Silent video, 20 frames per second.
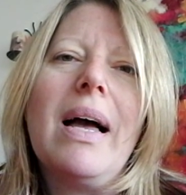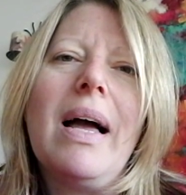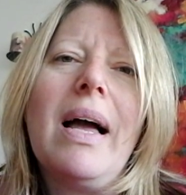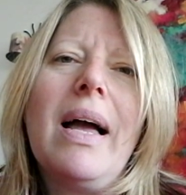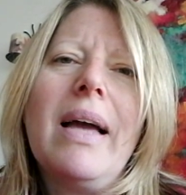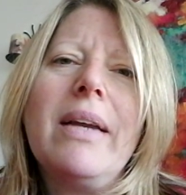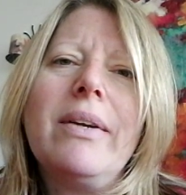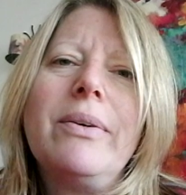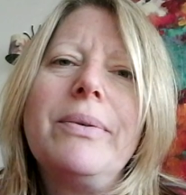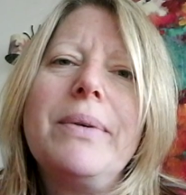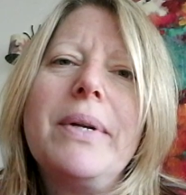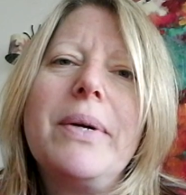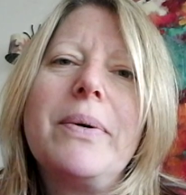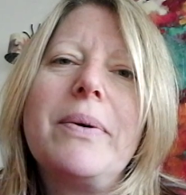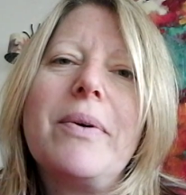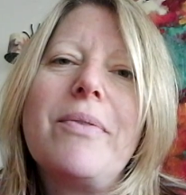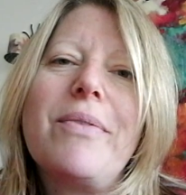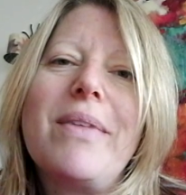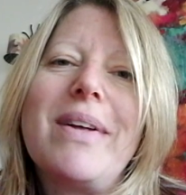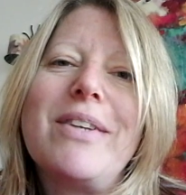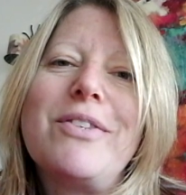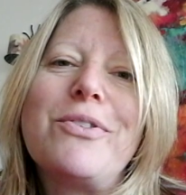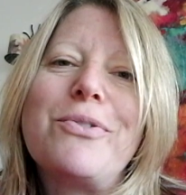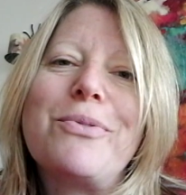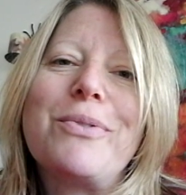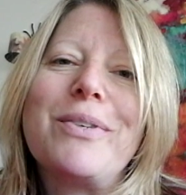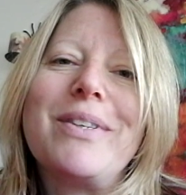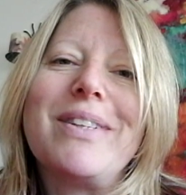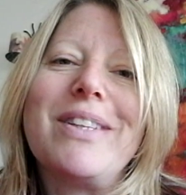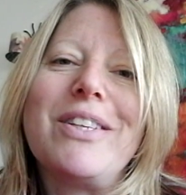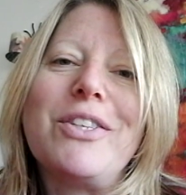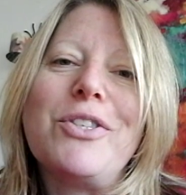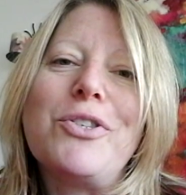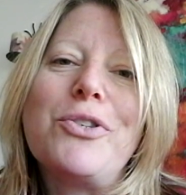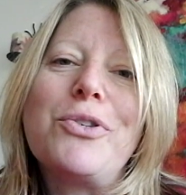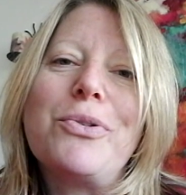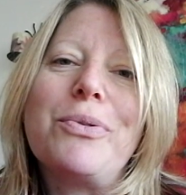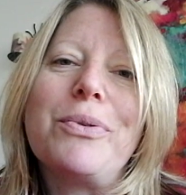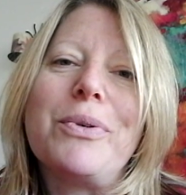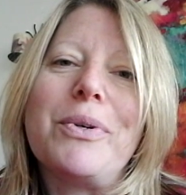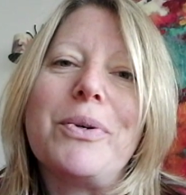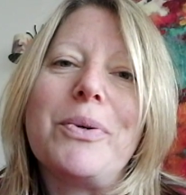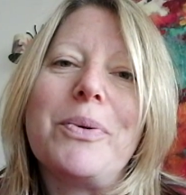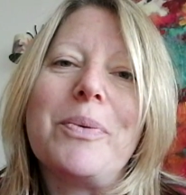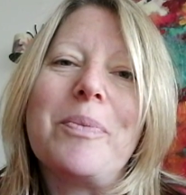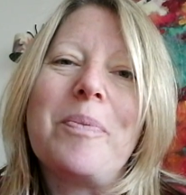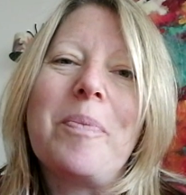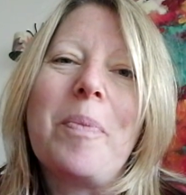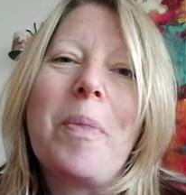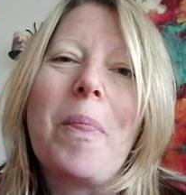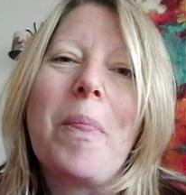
I don't know if that's really true.